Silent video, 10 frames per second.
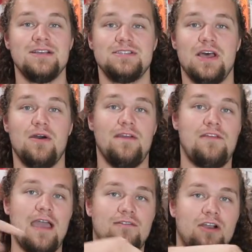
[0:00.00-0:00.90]
So if
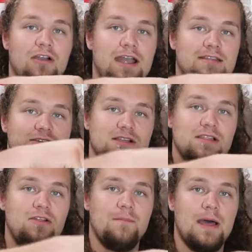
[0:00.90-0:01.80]
you haven't already, there's a
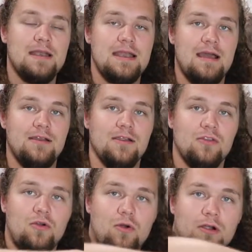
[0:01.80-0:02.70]
little button down here in
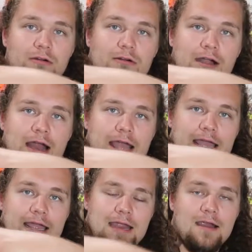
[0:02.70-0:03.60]
the corner
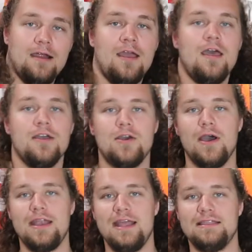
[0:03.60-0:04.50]
right here. Go
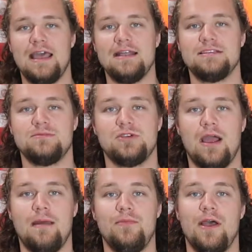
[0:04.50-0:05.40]
ahead and hit that and
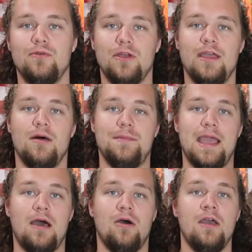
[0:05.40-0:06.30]
subscribe. That would really help me
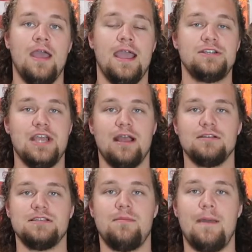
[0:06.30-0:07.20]
out. And check
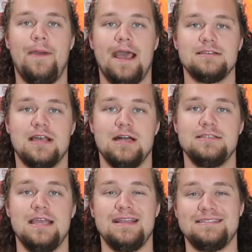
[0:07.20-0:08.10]
out some of my past
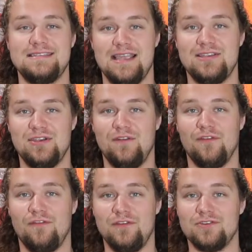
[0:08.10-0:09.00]
content and stay tuned
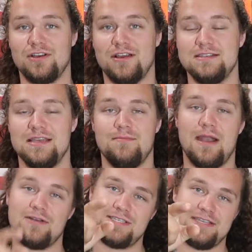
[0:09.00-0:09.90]
for future content. But
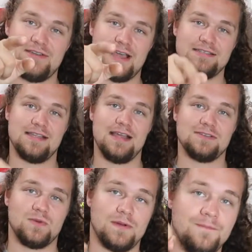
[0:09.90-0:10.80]
I'll see you guys in the
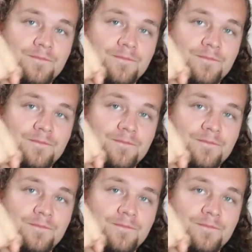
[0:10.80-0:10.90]
next one.